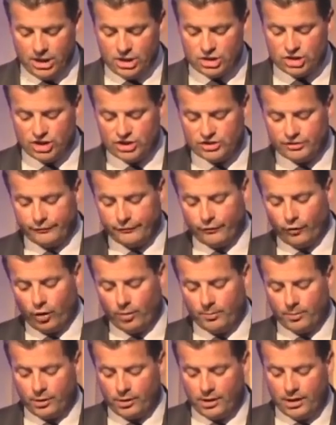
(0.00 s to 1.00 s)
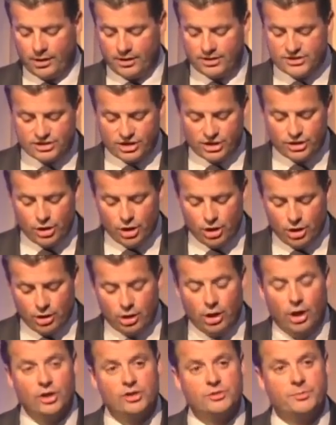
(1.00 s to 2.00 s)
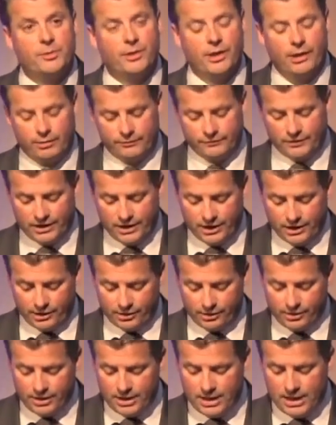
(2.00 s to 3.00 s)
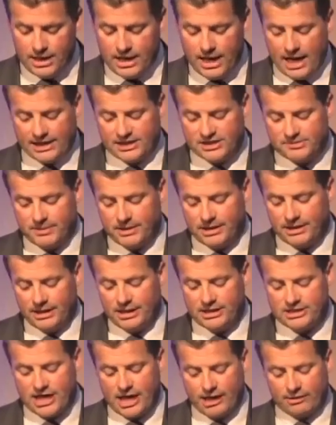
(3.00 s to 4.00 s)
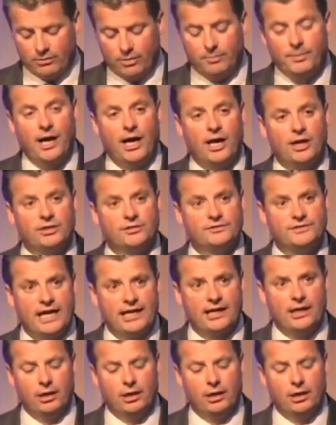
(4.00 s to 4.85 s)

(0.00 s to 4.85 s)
She is a former Ernst & Young Entrepreneur of the Year and has been an integral part of that